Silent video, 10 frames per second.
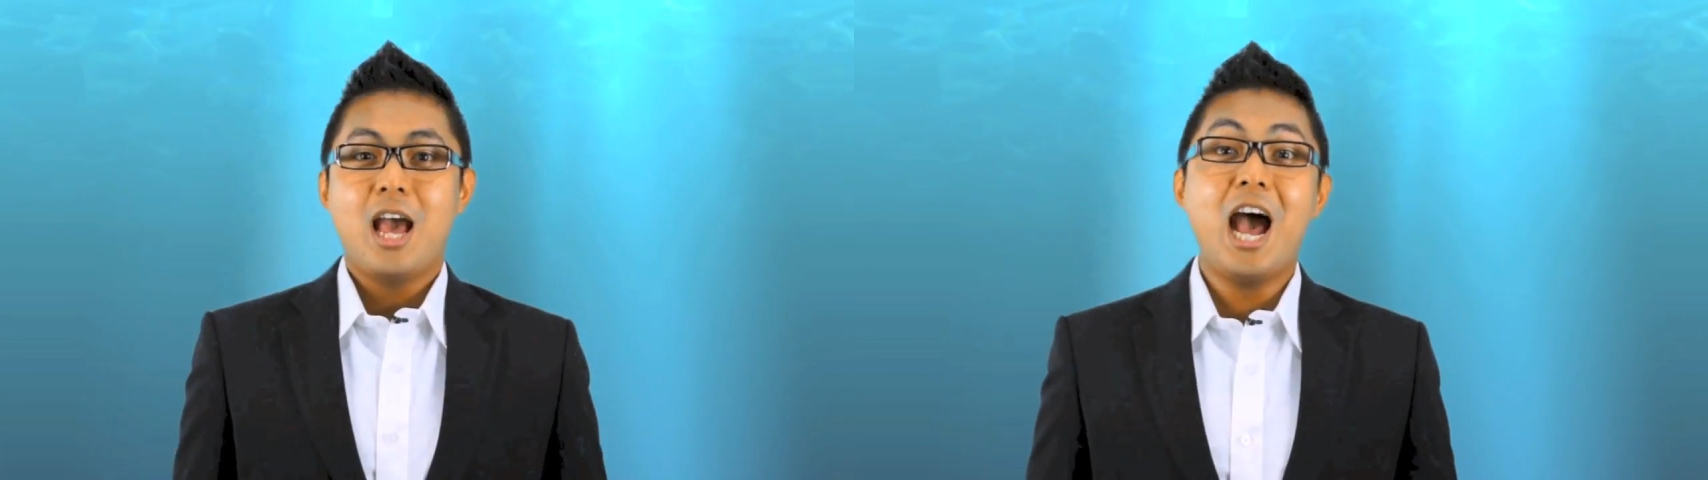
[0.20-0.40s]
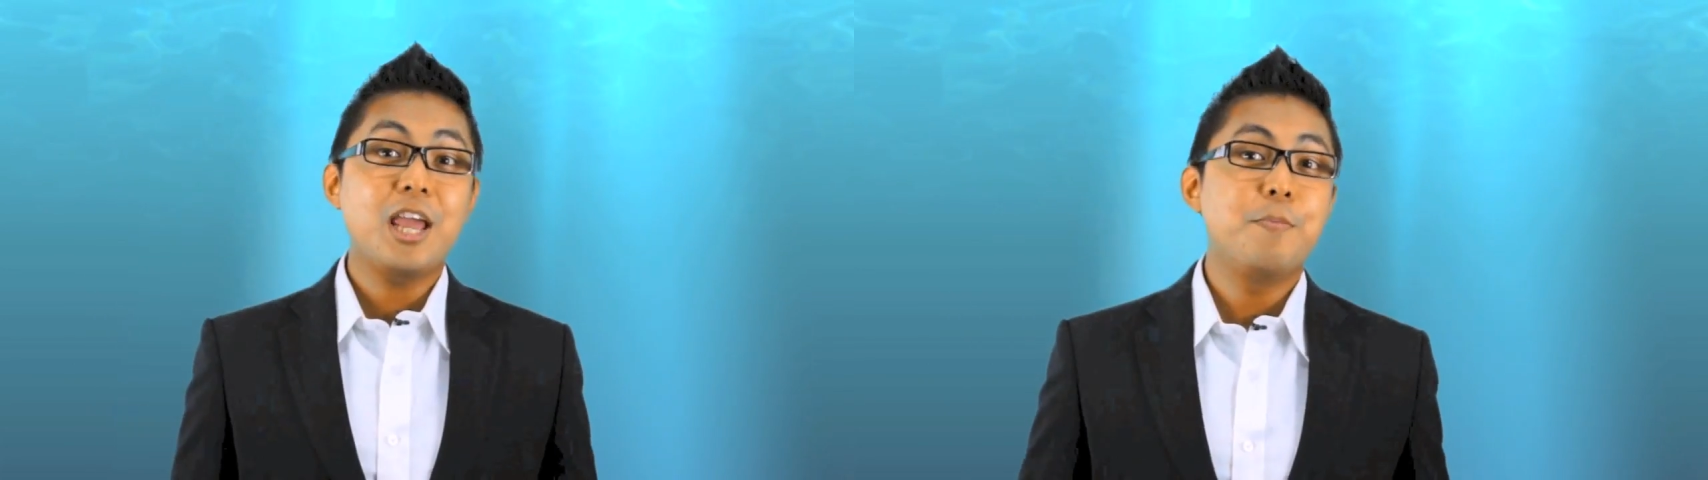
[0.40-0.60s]

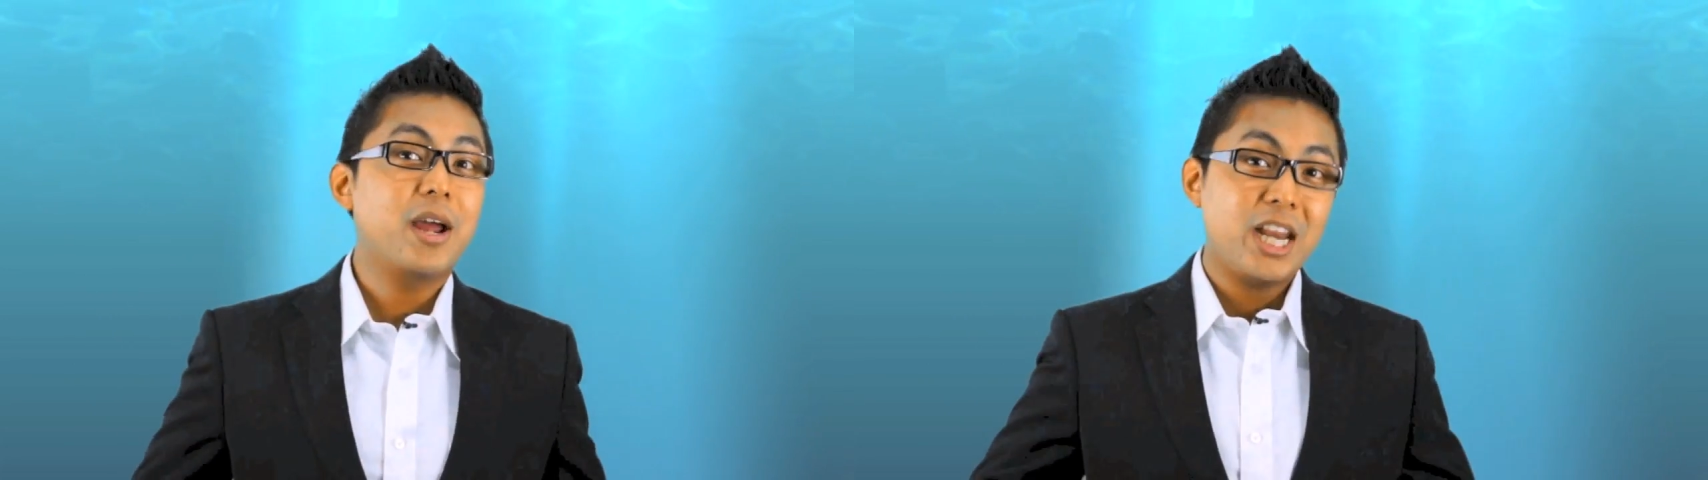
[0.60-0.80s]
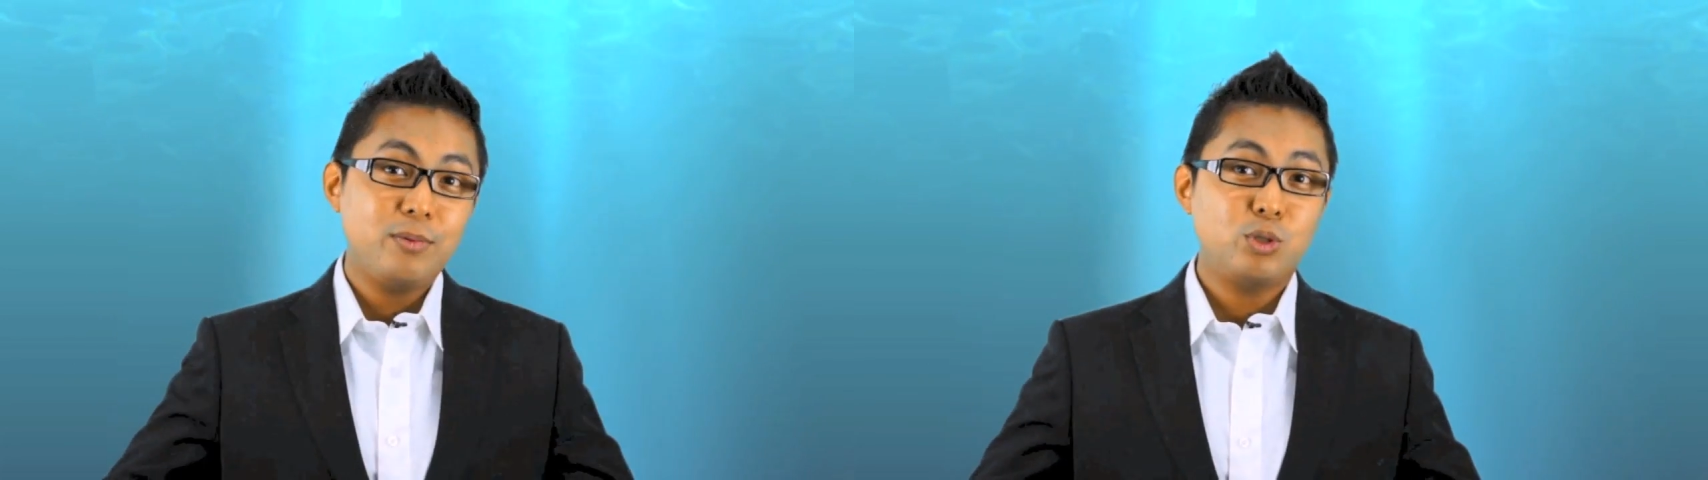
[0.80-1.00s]
Hi,
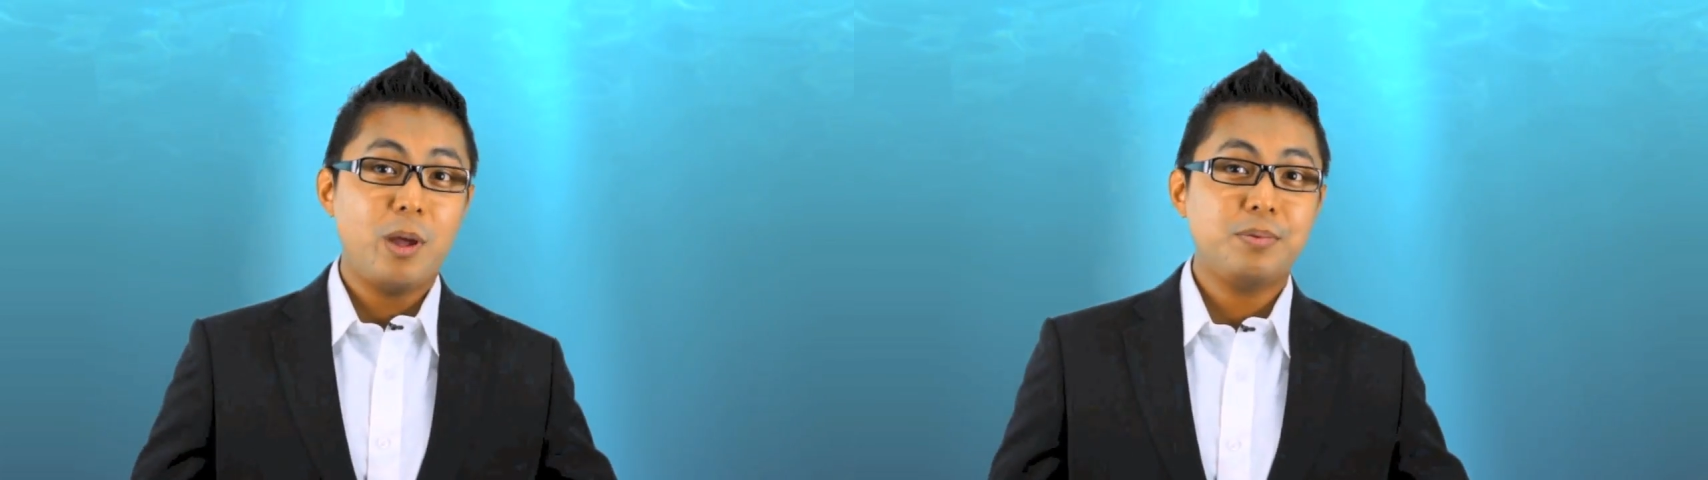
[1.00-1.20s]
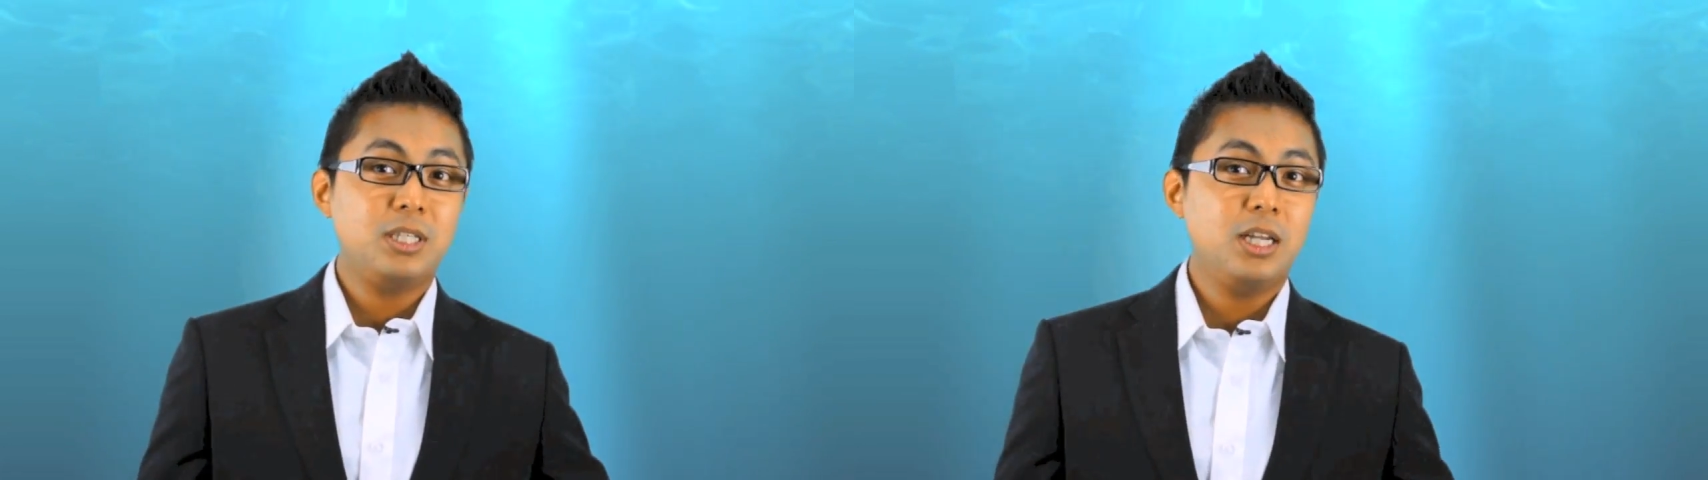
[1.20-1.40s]
my name is
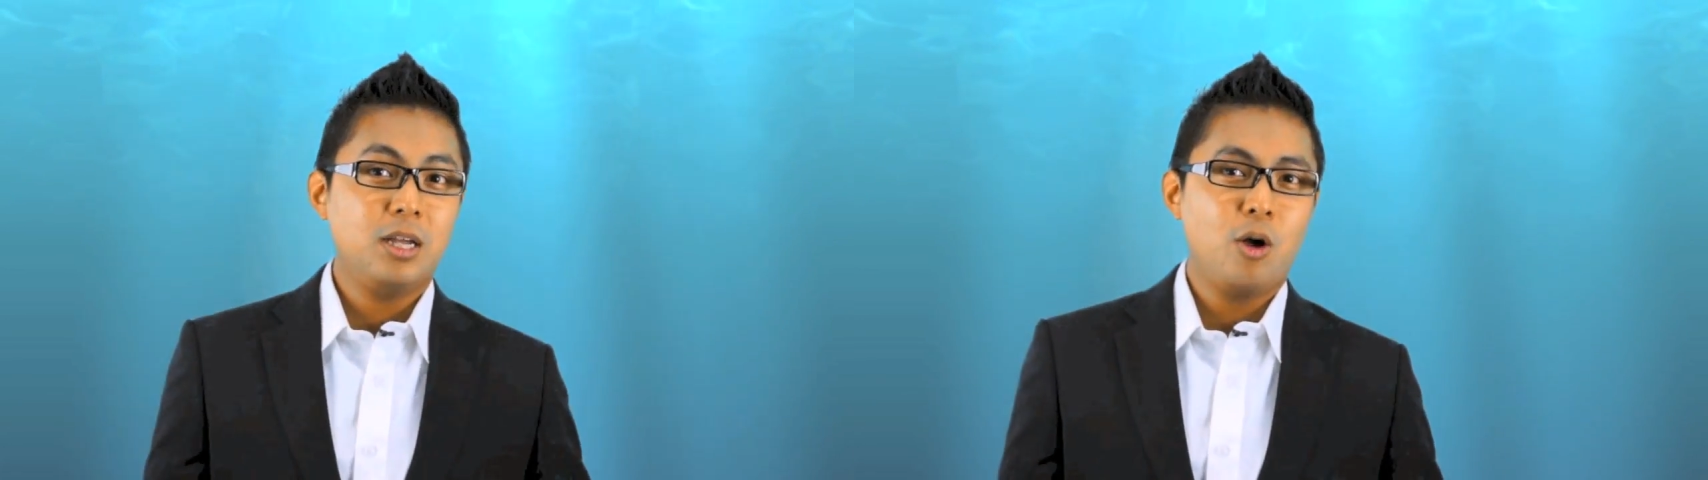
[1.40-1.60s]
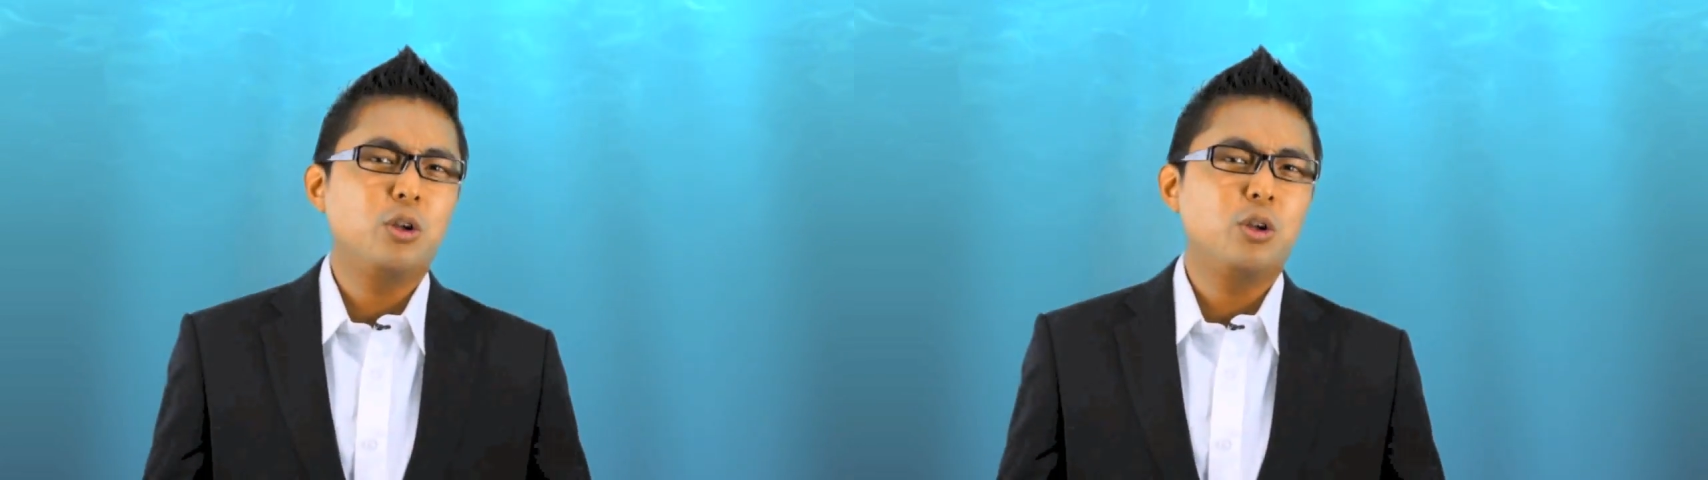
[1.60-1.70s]
Webster,